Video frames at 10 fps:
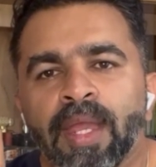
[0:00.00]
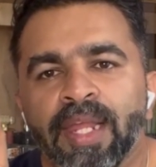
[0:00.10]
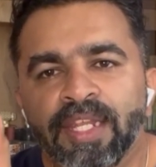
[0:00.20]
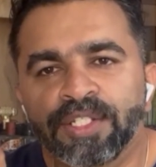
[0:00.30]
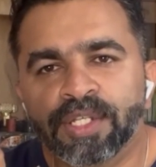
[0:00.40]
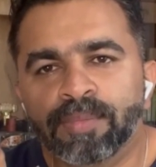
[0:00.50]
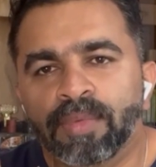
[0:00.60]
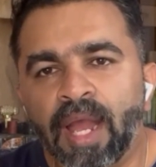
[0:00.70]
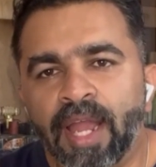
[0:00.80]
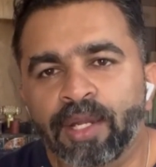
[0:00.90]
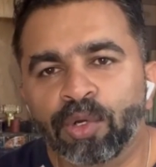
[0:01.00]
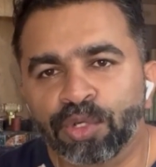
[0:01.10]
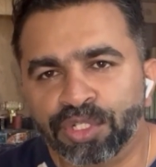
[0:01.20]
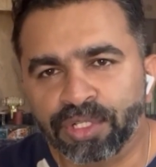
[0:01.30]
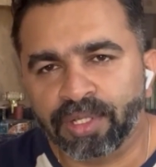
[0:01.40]
Elysium and
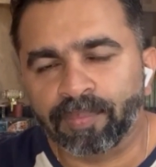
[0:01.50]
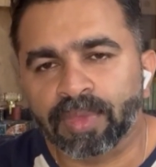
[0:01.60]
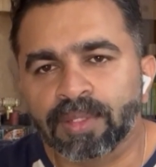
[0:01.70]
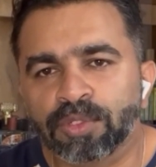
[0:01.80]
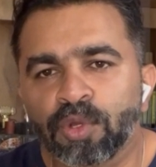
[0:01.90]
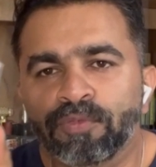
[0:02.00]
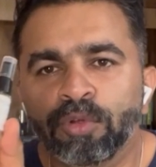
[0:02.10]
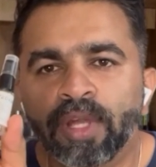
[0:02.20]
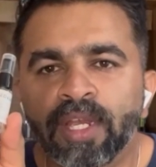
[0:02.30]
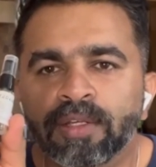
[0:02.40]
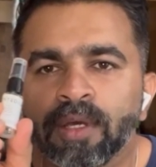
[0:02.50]
Oceania. So if you look at